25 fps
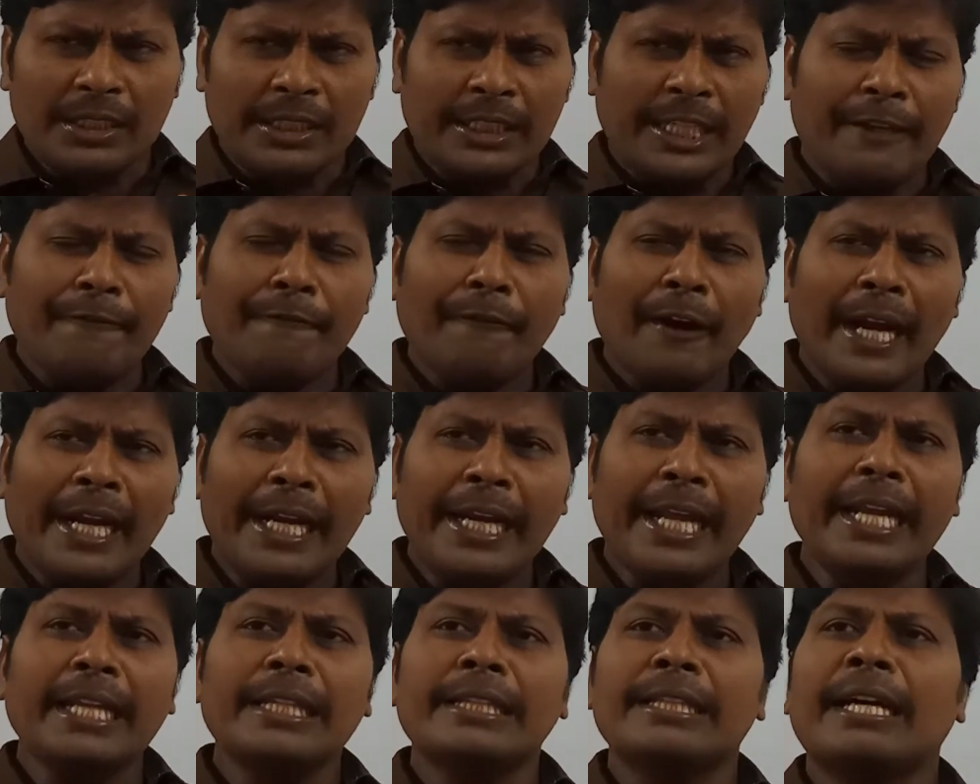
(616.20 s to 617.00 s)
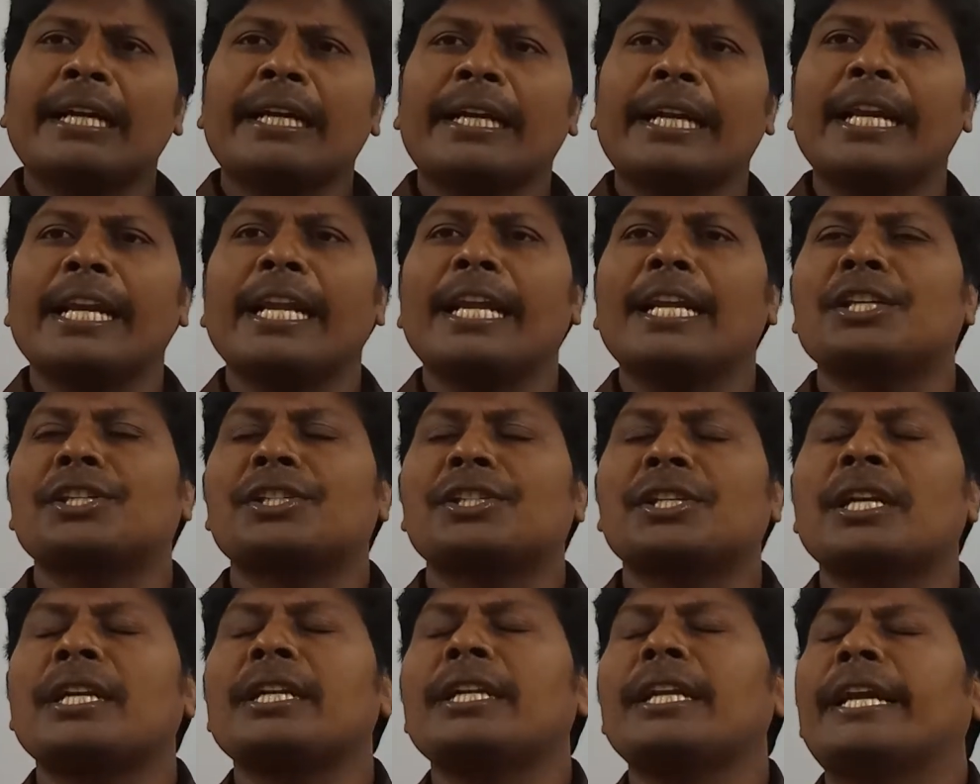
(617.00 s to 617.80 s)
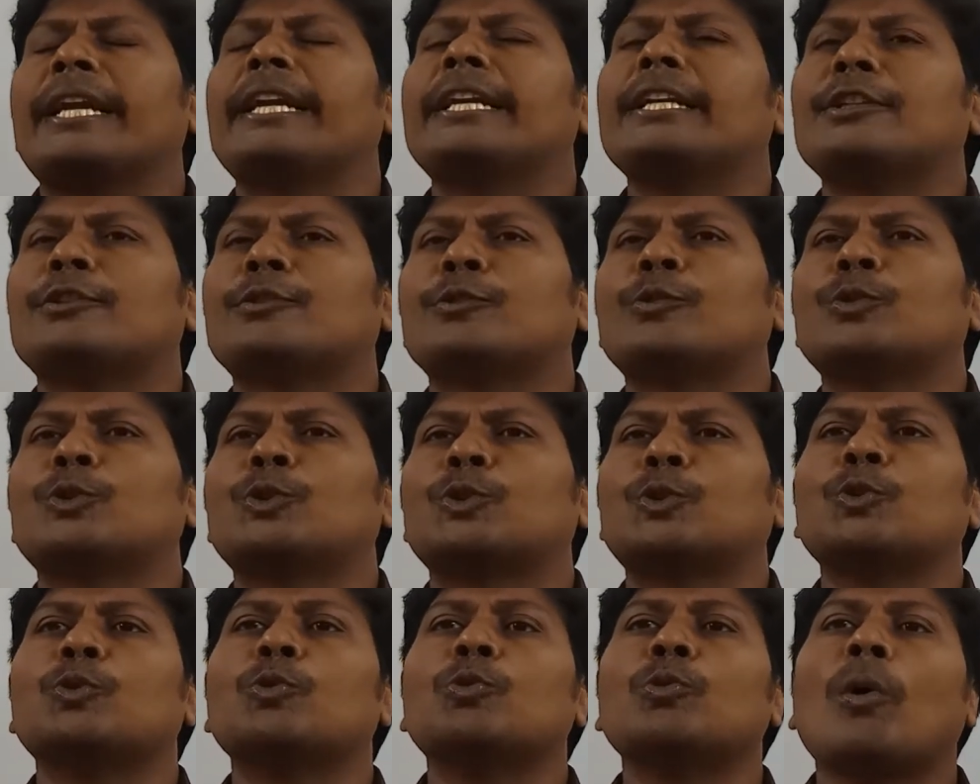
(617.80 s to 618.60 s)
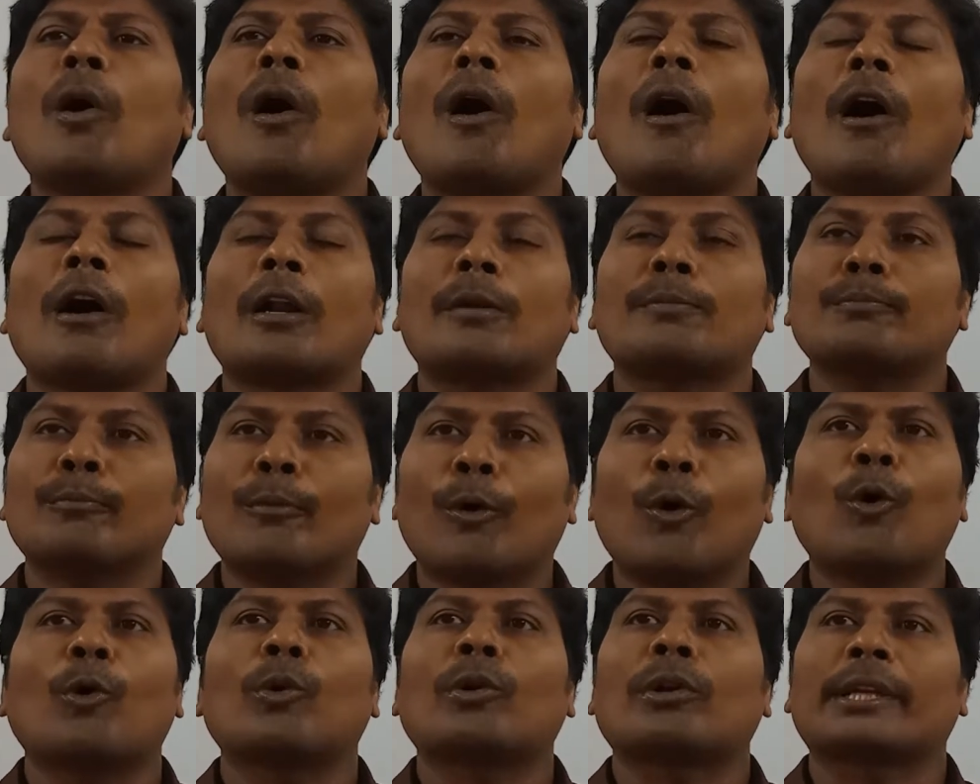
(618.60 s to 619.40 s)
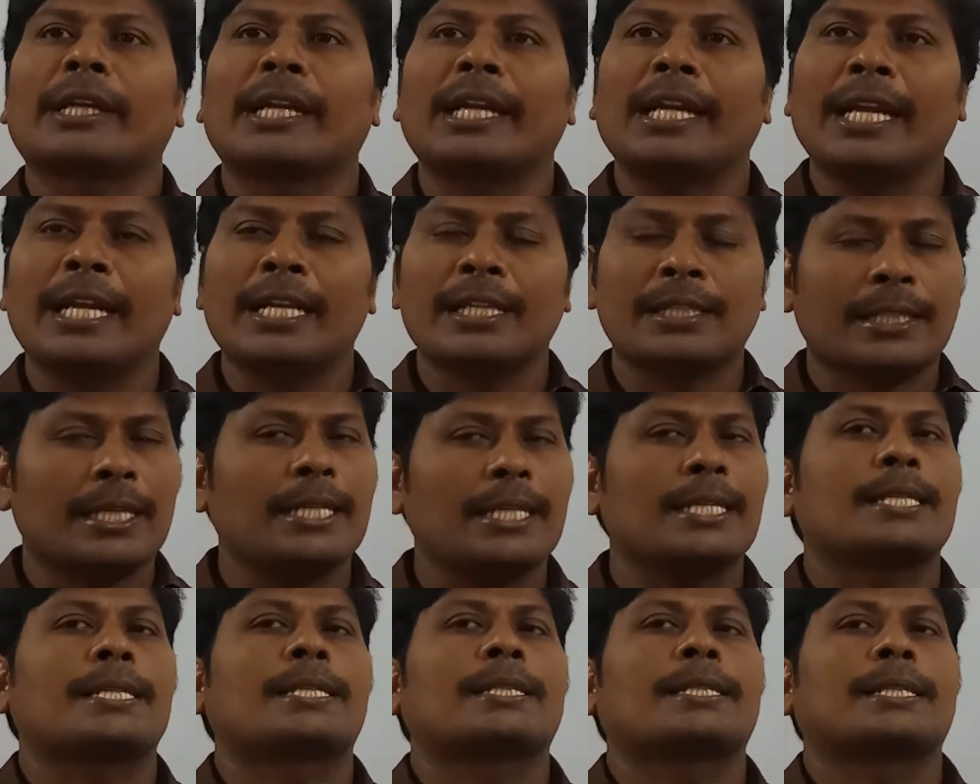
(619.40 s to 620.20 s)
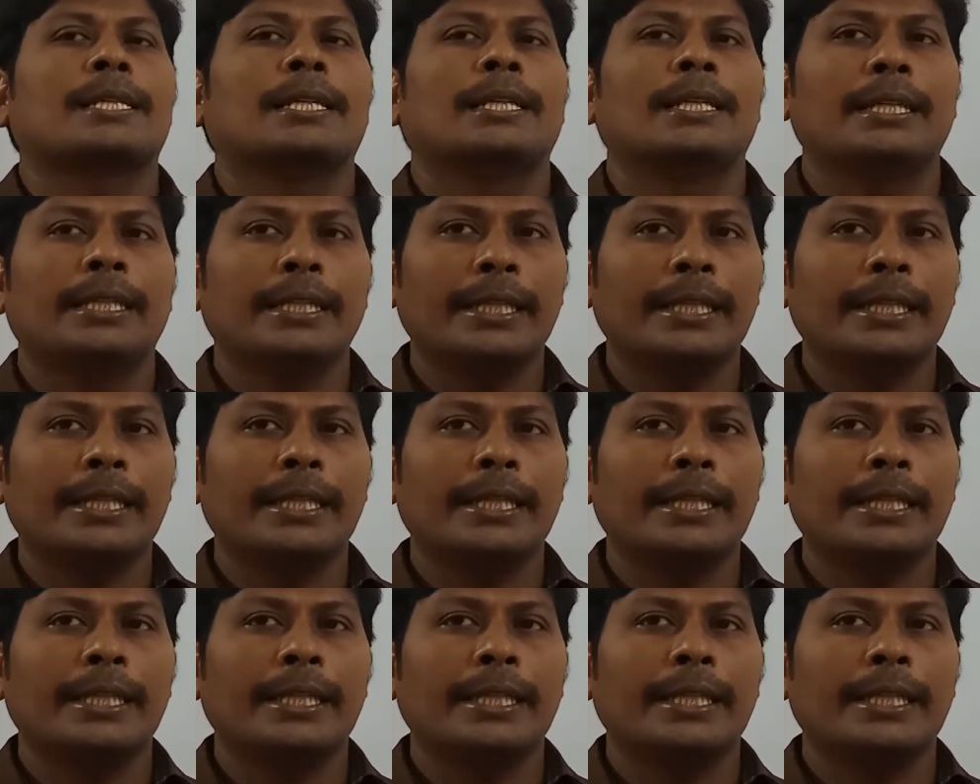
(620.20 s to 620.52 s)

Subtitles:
dividing the relation into two or more relations,